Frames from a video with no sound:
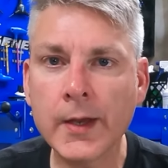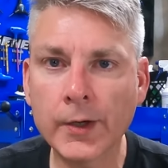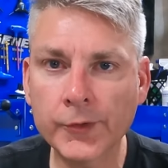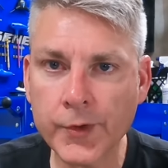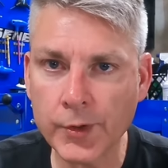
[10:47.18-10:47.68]

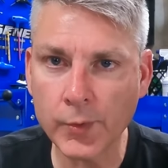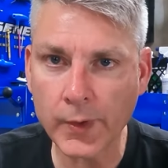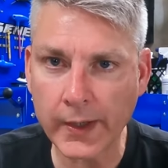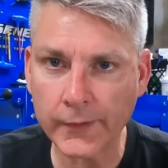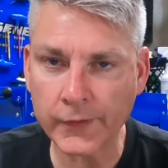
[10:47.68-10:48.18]
Here's the
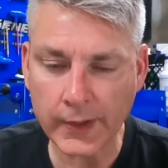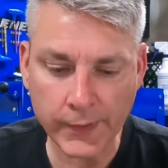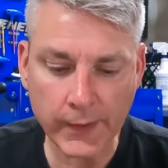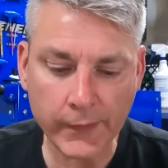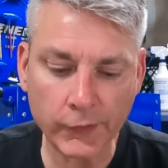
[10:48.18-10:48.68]
nuance, and I
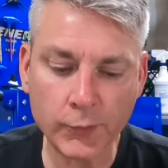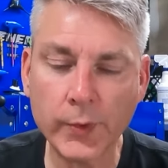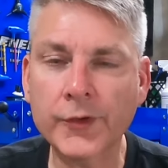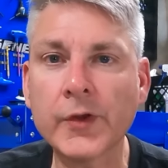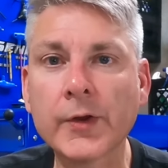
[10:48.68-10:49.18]
think this is
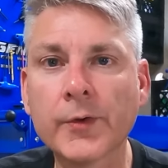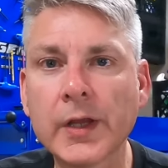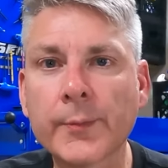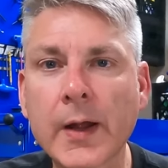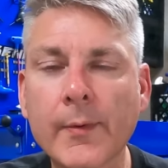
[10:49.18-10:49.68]
where
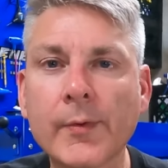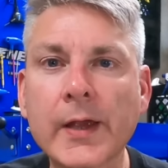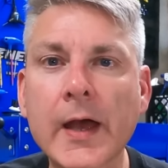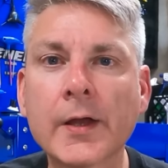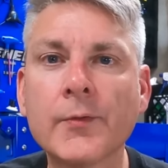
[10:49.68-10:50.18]
Synchrony probably
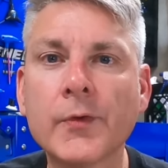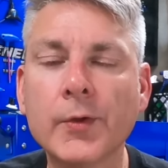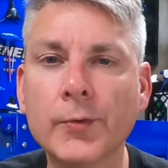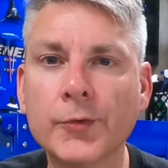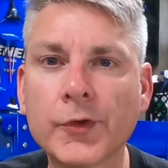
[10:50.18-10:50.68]
got
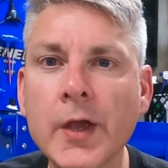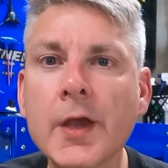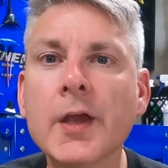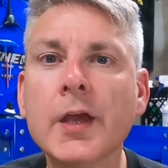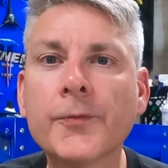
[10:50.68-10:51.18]
confused.
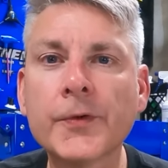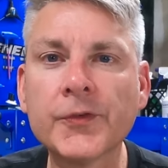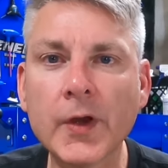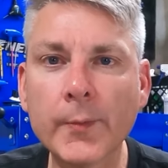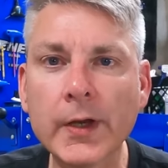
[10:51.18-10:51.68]
If for
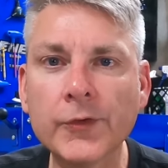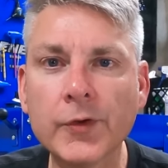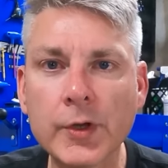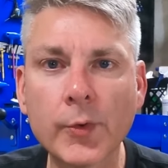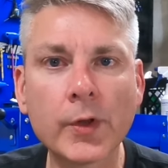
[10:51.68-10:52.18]
some
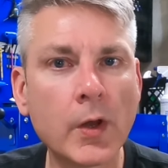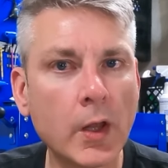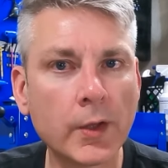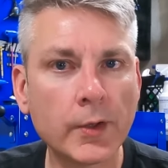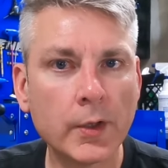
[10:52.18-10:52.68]
reason you were to
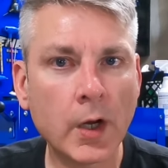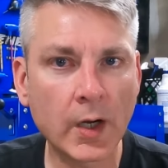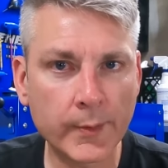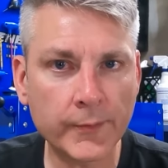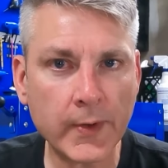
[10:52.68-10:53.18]
call
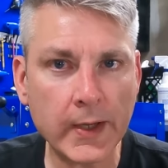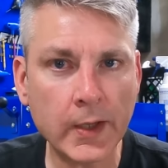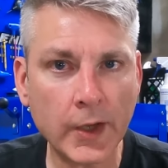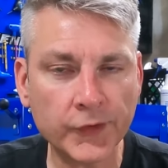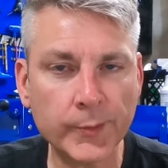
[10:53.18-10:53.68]
Harbor
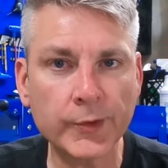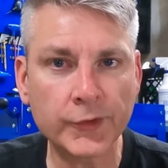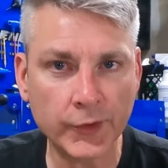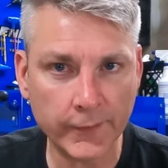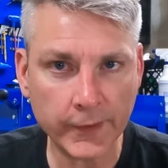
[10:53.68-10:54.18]
Freight customer
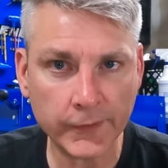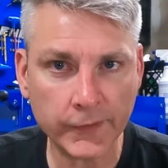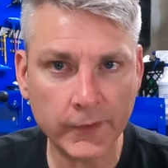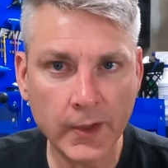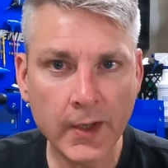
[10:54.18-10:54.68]

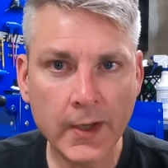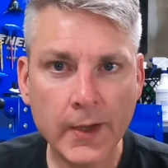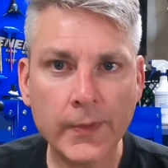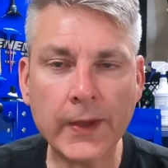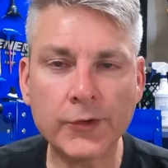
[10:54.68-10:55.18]
service,
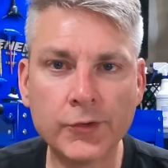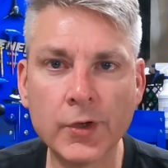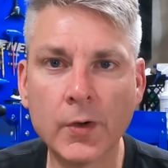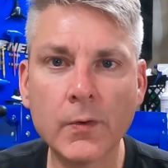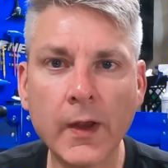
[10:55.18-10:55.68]
they
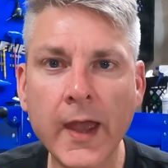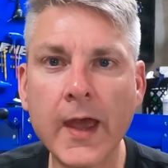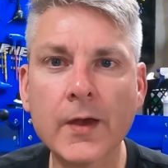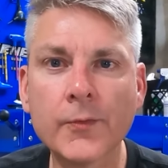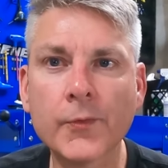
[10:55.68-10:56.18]
don't
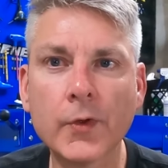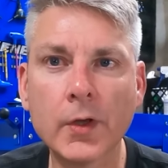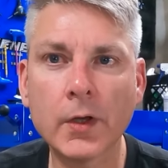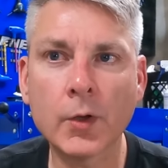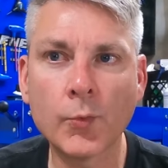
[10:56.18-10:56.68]
have
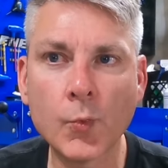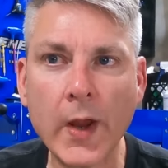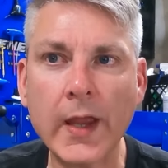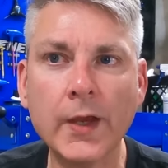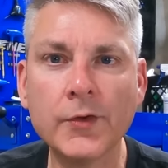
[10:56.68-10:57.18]
a
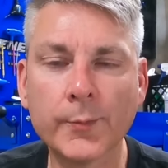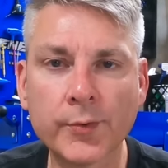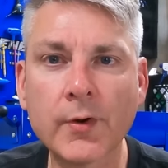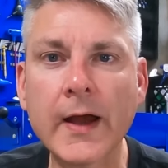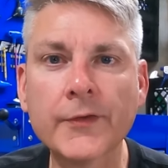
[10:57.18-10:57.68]
way to
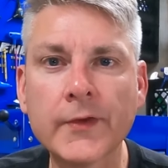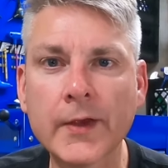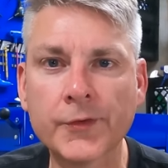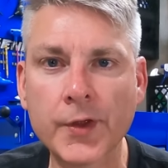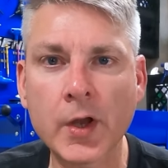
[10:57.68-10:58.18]

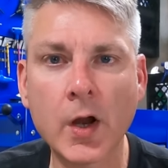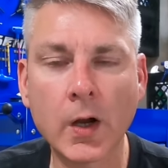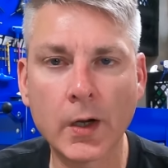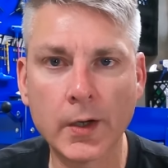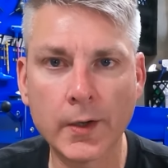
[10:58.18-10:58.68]
process the
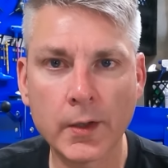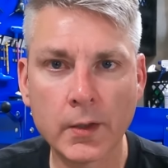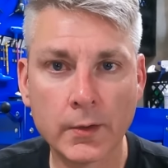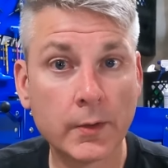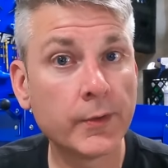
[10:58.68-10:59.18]
card,
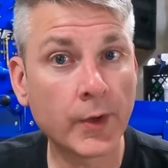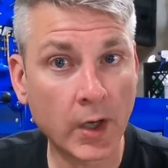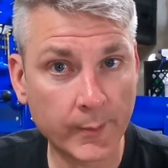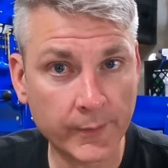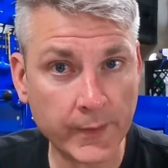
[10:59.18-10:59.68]
the
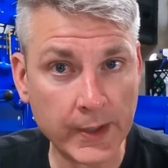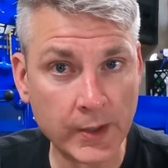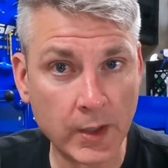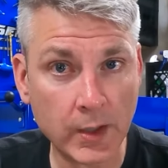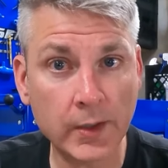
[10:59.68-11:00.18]
Harbor
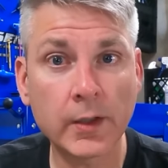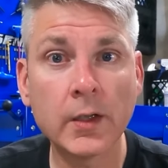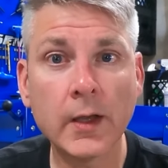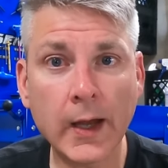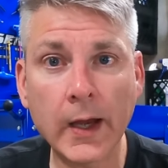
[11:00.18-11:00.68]
Freight card,
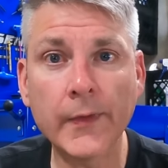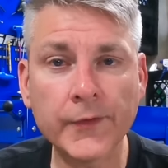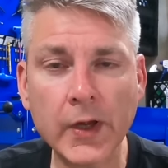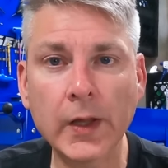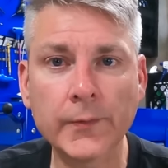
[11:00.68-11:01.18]
on
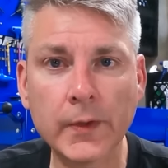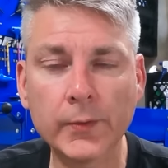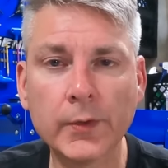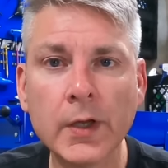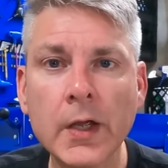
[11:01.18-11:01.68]
the
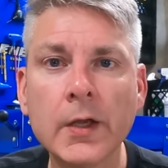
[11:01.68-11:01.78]
telephone.